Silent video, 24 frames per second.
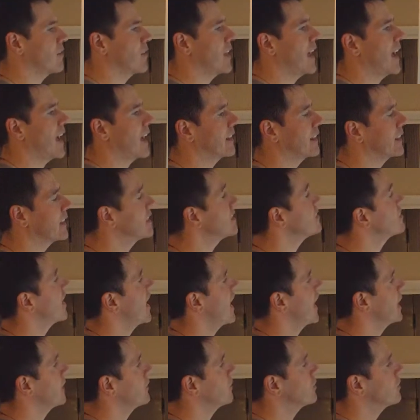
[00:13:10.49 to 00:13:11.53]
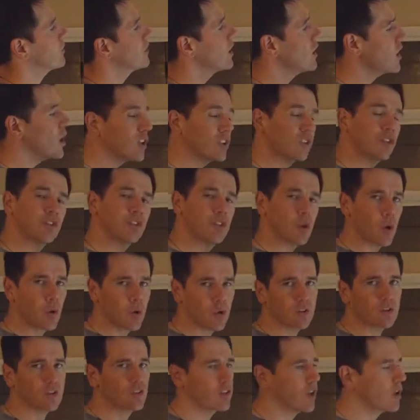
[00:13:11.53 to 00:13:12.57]
the handling down, and so on
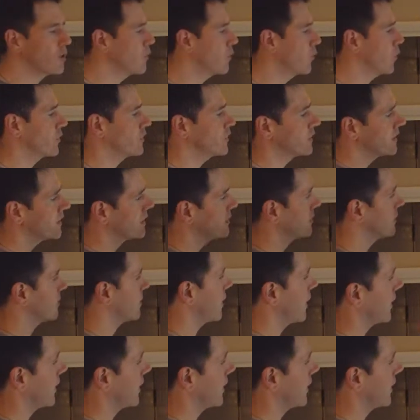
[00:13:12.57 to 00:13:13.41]
and so forth. So this is